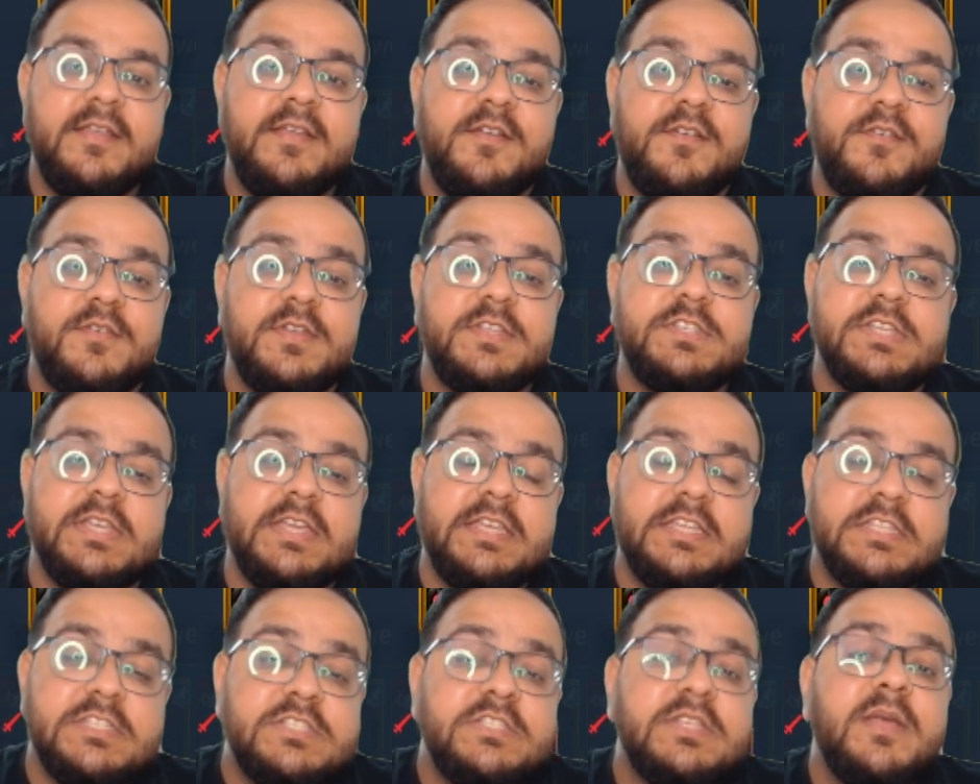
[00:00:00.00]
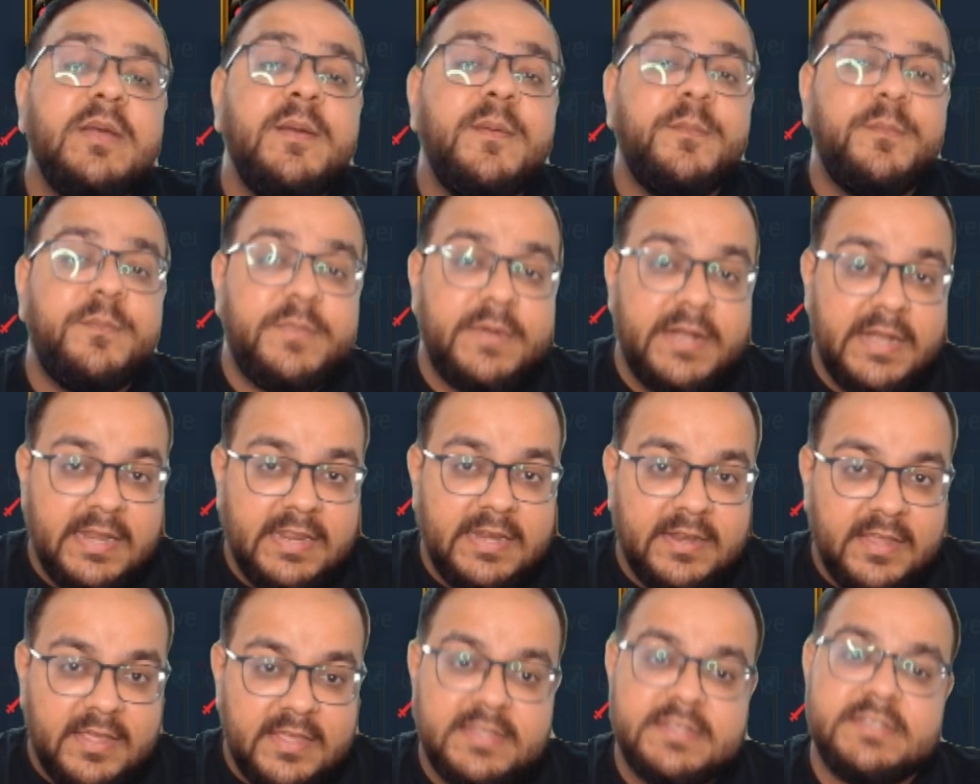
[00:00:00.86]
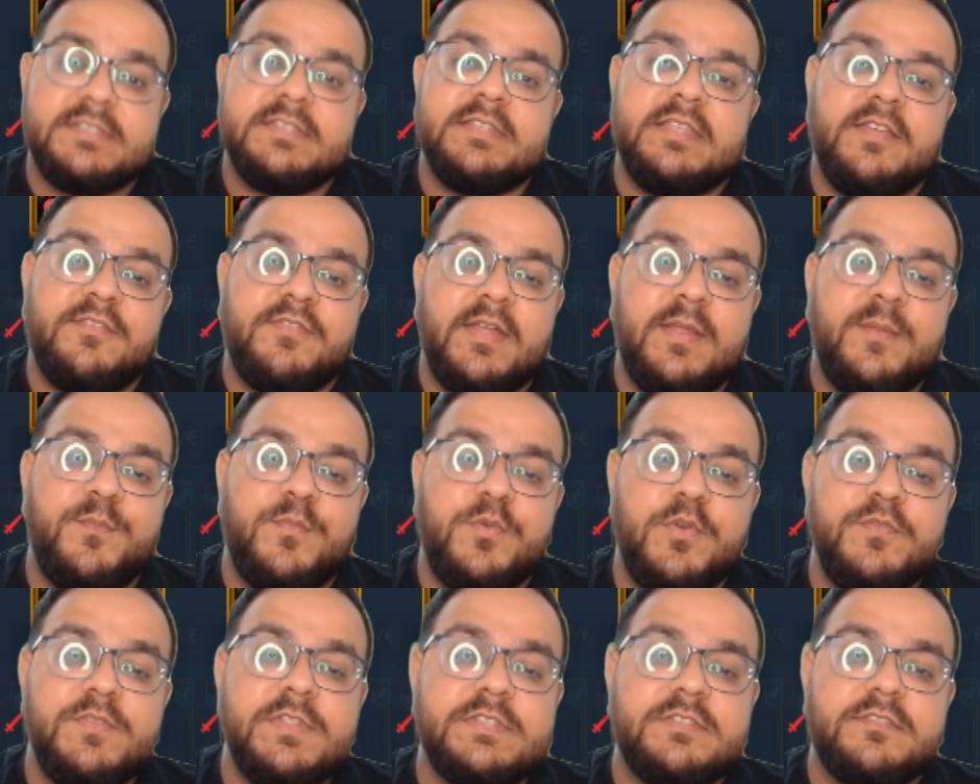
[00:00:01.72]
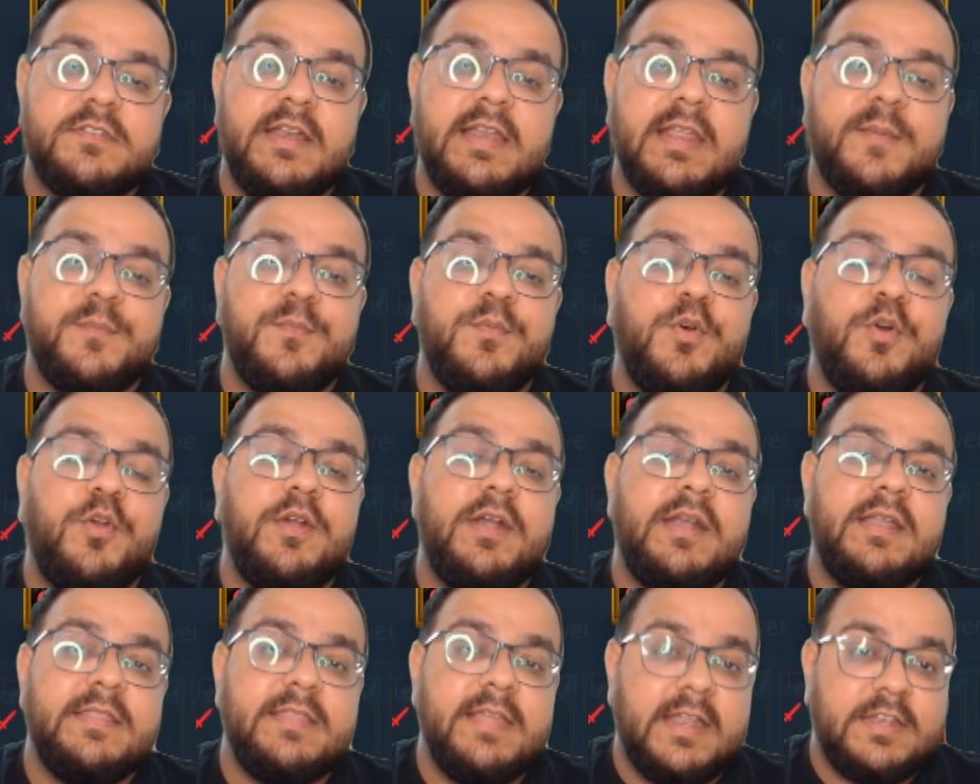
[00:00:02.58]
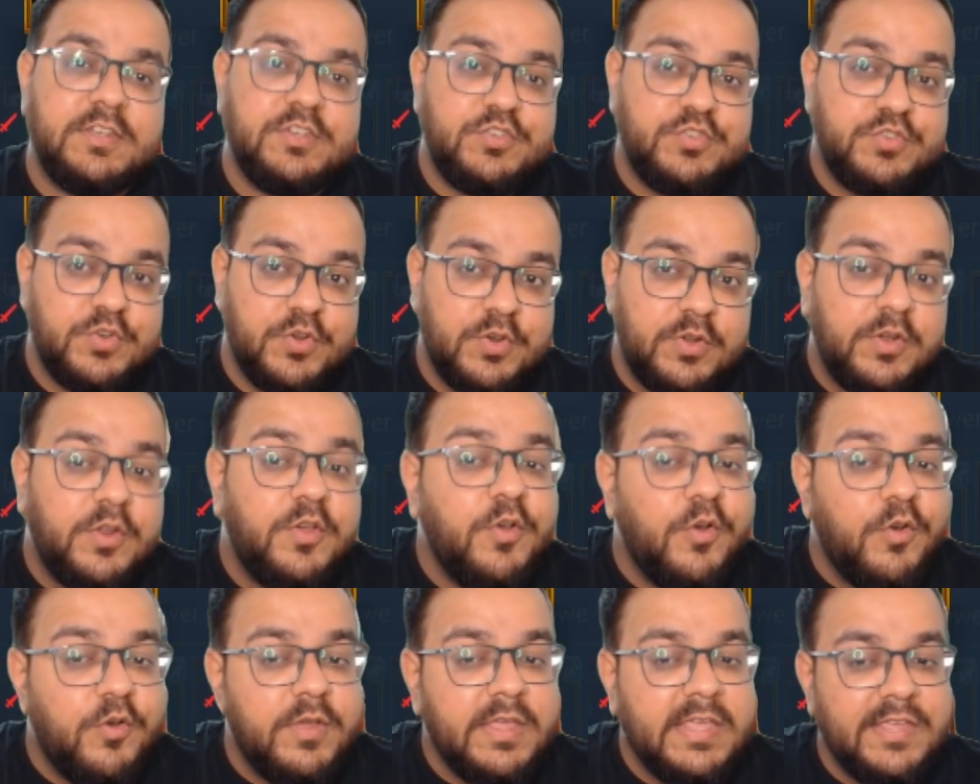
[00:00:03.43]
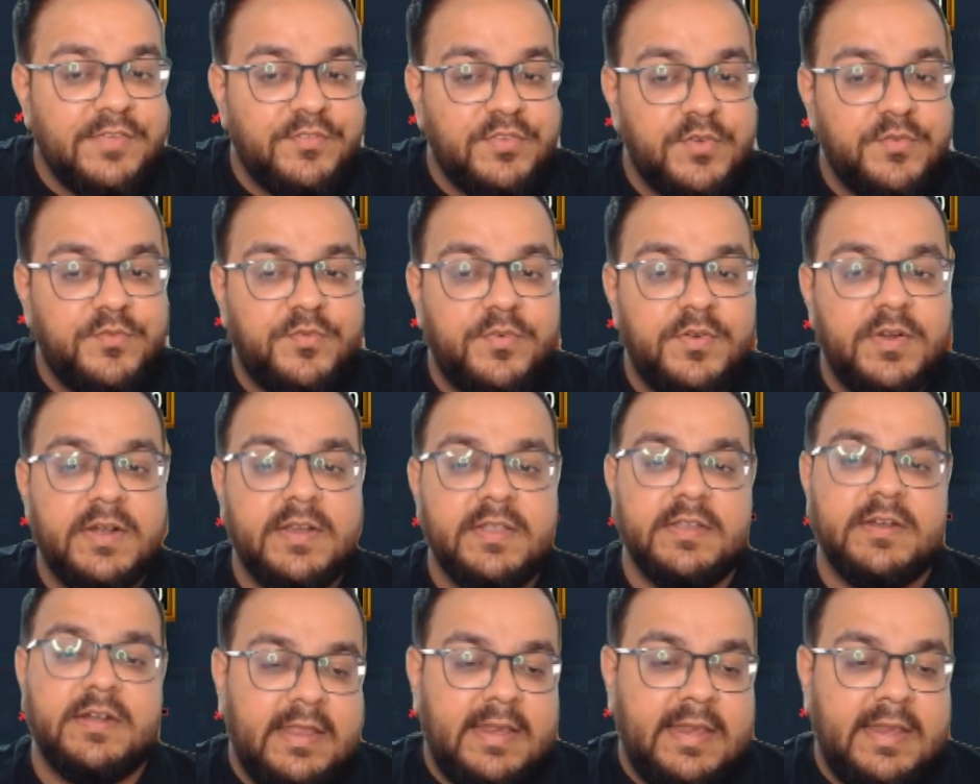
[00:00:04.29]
which is pretty nice. If I improve this relic more, that should go even further.